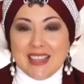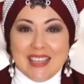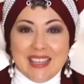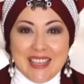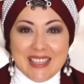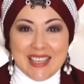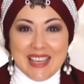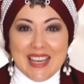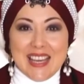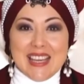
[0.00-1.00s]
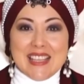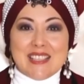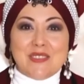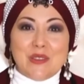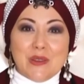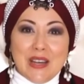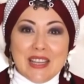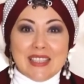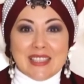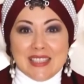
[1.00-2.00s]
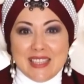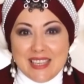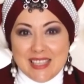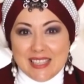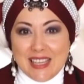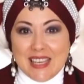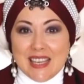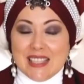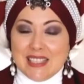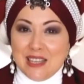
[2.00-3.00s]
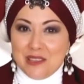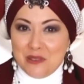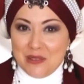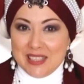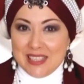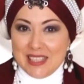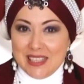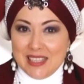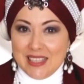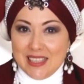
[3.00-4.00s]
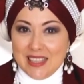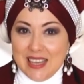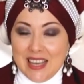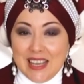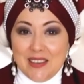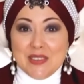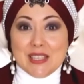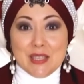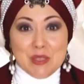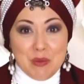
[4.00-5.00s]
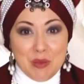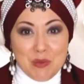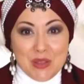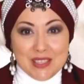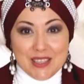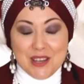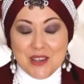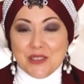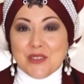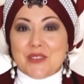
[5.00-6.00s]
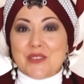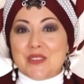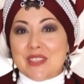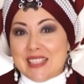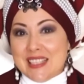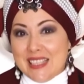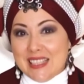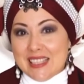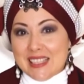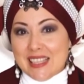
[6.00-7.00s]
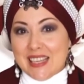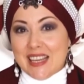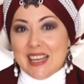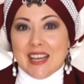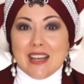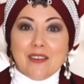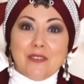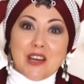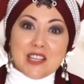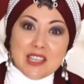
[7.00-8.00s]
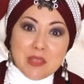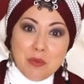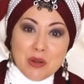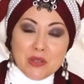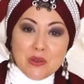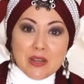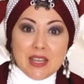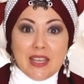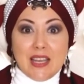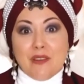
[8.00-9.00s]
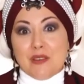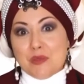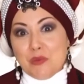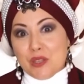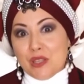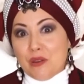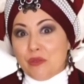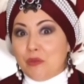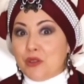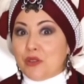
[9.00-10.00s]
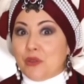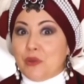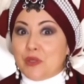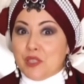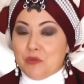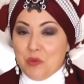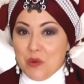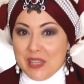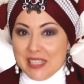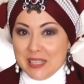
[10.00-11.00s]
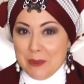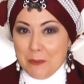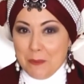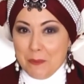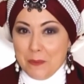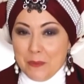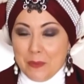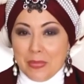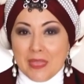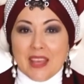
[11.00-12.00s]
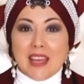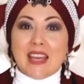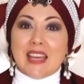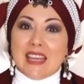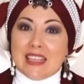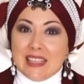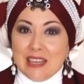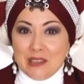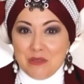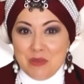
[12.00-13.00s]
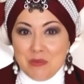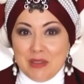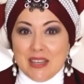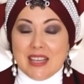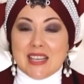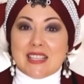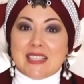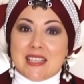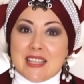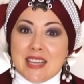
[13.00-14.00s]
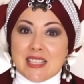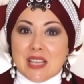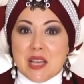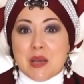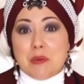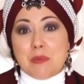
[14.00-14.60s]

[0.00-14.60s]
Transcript: for this individual tantric diagnosis and you will understand very easily what needs to be done. I mean, it will be clear if you have your ideal partner nearby or perhaps you are still in search for a mate. So, my loves,